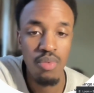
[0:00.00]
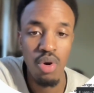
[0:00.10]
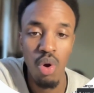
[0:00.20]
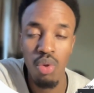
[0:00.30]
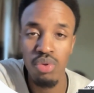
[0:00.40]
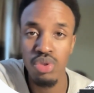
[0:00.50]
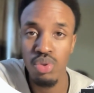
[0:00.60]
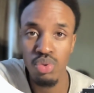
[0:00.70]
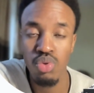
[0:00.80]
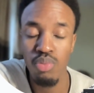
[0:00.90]
all the
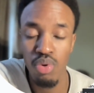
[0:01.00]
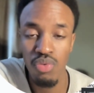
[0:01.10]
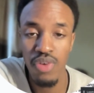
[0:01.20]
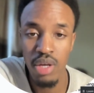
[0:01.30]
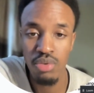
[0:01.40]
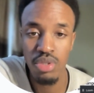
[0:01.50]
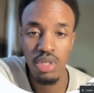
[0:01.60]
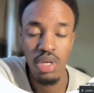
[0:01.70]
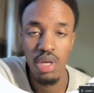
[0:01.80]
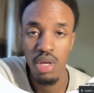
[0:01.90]
social profiles
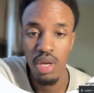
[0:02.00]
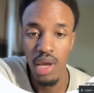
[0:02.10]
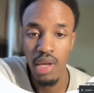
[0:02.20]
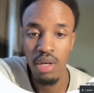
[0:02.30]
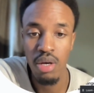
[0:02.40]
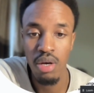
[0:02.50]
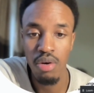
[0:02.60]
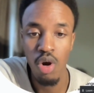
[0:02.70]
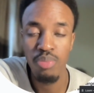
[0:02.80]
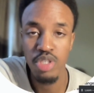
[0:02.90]
and
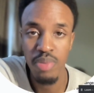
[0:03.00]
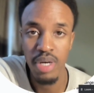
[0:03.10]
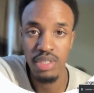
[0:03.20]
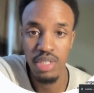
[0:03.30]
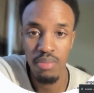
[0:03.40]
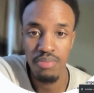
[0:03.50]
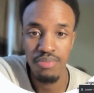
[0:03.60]
optimize them.